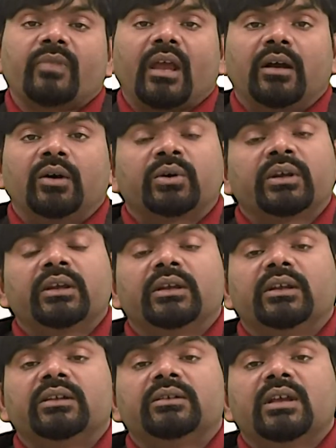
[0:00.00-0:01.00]
okay,
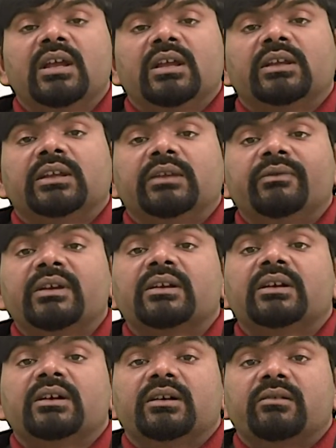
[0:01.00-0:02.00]
in
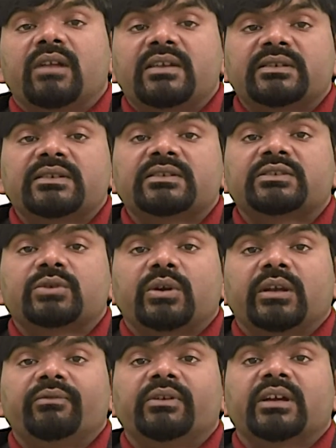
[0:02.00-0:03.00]
giving reasons, so
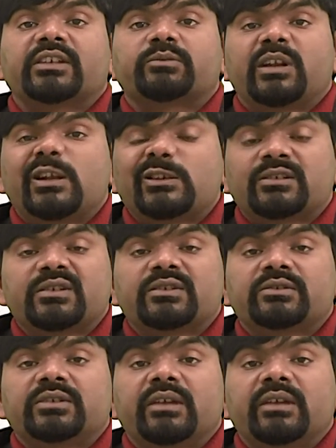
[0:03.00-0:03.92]
giving explanations,